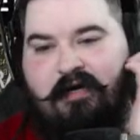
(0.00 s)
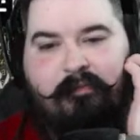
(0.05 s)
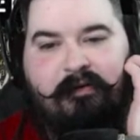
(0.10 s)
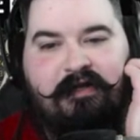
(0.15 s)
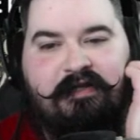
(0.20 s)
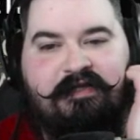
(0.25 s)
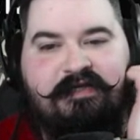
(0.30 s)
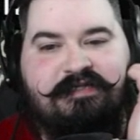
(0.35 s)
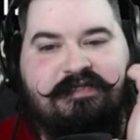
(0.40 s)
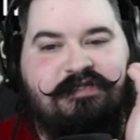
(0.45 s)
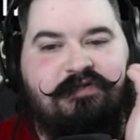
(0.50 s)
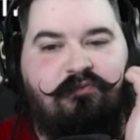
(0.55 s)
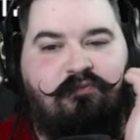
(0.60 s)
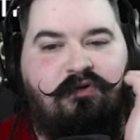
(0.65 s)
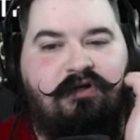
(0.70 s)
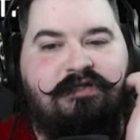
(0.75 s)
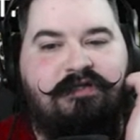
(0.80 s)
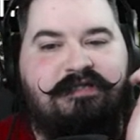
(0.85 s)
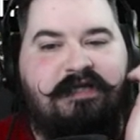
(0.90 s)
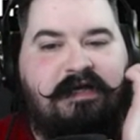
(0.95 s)
but at least
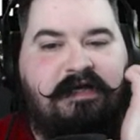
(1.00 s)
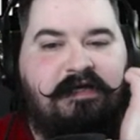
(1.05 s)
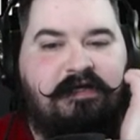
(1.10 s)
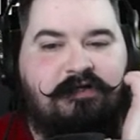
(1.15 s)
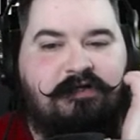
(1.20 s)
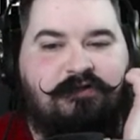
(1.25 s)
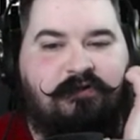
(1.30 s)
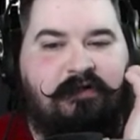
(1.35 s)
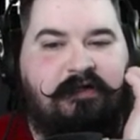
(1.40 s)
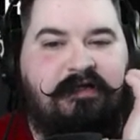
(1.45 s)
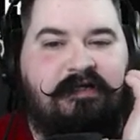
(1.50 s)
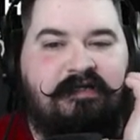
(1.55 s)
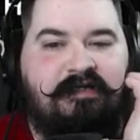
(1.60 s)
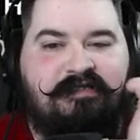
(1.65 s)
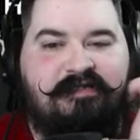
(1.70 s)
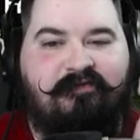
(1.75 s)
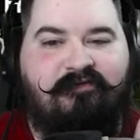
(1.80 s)
run tanky trinkets.